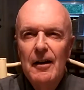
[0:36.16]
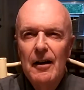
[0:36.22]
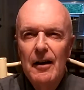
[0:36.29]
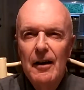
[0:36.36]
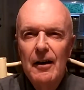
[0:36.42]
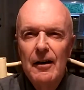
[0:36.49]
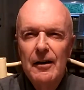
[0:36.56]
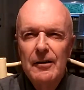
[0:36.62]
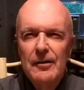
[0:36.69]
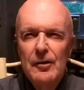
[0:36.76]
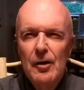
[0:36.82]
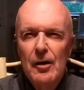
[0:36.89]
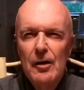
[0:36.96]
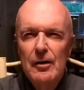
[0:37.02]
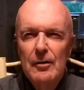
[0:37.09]
I
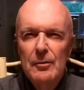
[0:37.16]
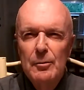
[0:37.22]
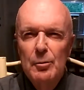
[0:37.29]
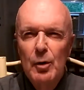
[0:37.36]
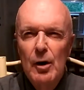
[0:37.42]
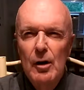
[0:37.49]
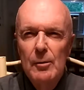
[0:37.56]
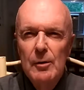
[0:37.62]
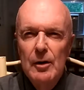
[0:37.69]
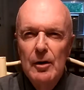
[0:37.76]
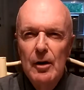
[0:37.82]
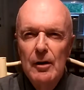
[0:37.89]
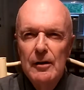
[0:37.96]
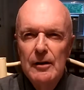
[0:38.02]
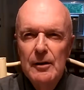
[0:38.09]
saw Paul
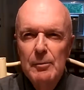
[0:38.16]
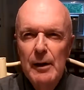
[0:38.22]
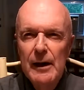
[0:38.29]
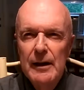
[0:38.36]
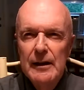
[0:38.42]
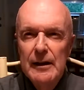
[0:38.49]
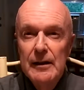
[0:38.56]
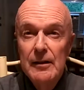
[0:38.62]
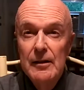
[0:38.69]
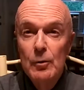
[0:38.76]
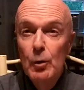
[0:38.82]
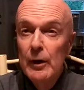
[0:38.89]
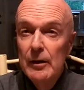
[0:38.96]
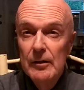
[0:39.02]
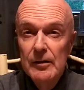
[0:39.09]
McCartney back in the
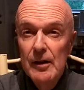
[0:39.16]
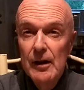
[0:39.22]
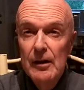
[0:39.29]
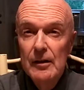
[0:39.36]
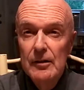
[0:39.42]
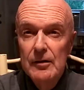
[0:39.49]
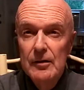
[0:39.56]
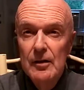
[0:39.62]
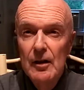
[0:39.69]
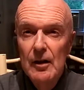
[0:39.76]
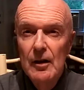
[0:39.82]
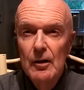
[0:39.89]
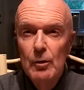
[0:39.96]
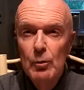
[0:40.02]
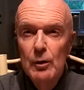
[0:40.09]
Wings days
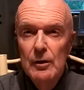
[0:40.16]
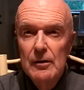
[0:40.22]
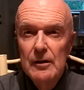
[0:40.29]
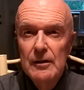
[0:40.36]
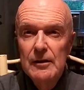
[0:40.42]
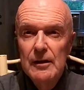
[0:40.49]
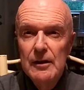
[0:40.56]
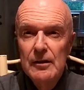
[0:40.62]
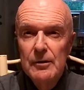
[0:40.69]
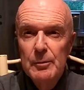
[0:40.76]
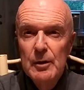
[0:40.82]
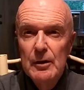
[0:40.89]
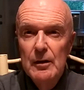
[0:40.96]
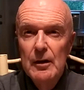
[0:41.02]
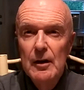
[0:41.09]
with Linda
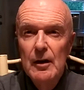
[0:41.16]
Eastman.